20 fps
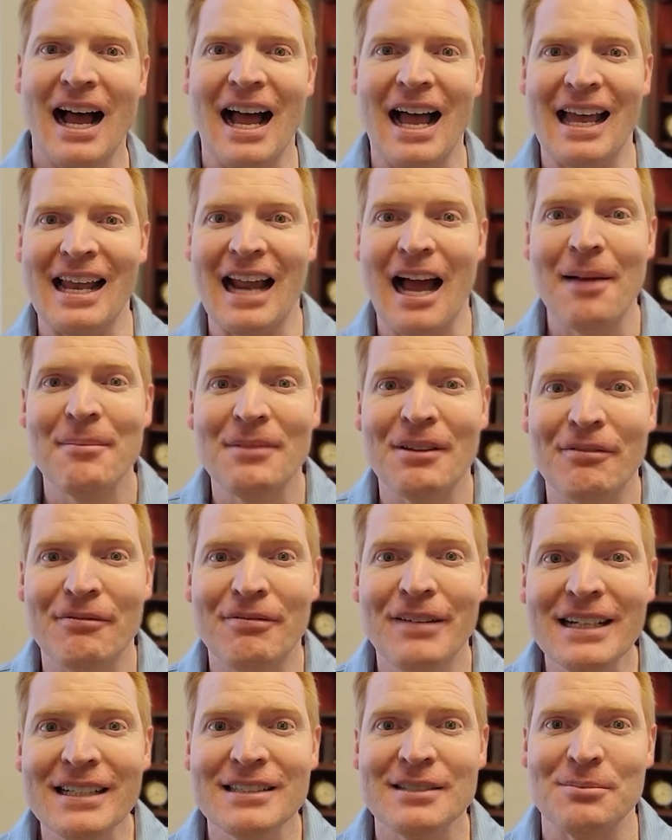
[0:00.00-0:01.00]
And I'm the
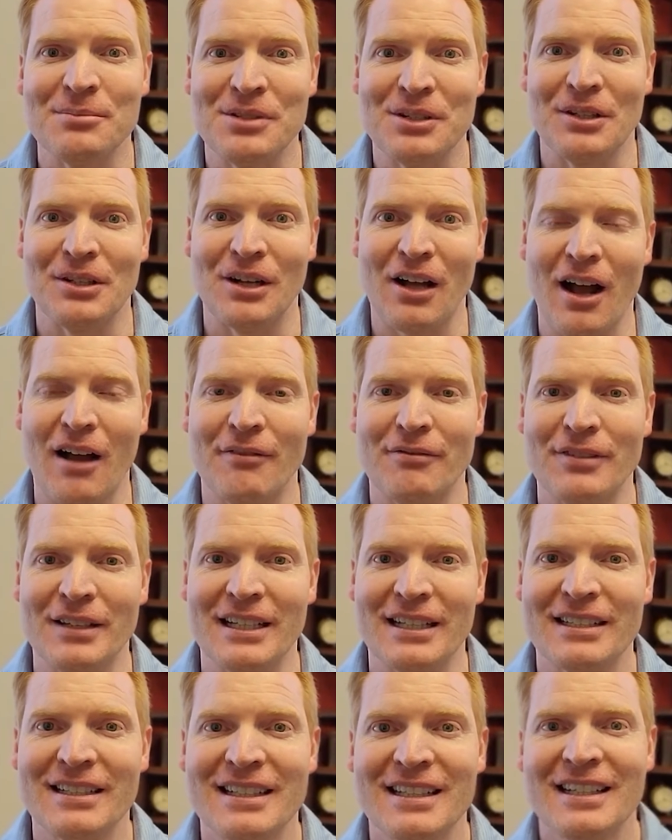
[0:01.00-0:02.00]
victim to the
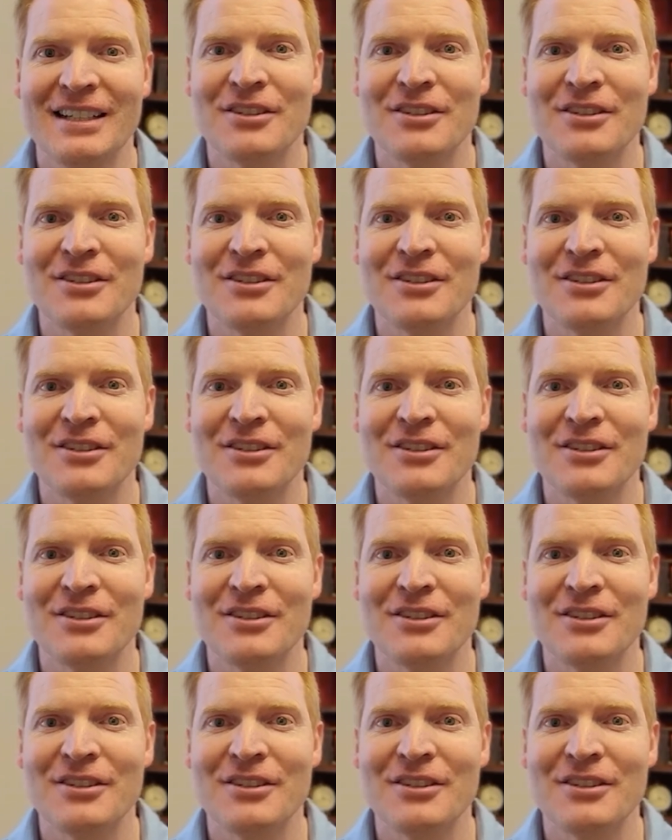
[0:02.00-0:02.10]
conflict.